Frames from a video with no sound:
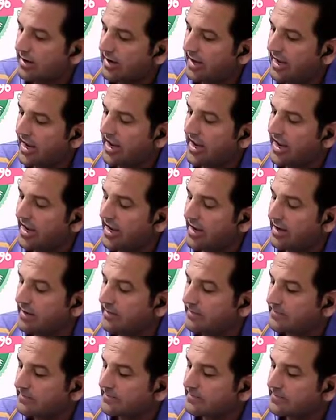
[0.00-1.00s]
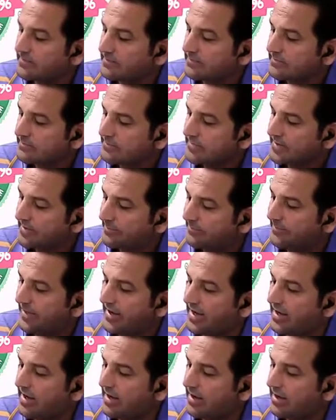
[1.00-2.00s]
a,
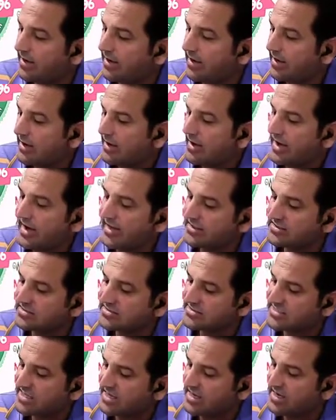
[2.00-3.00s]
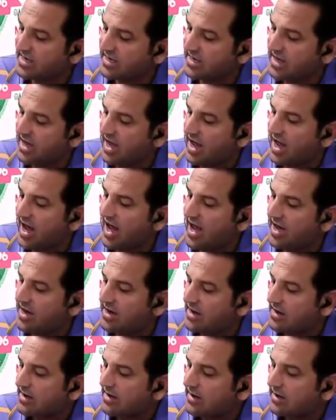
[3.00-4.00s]
b and c
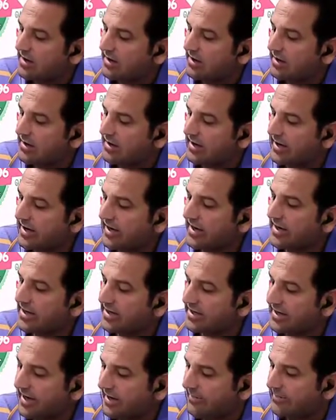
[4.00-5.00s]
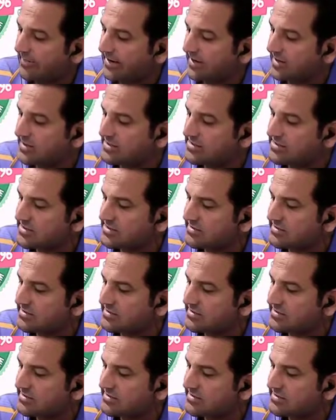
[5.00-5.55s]
are real numbers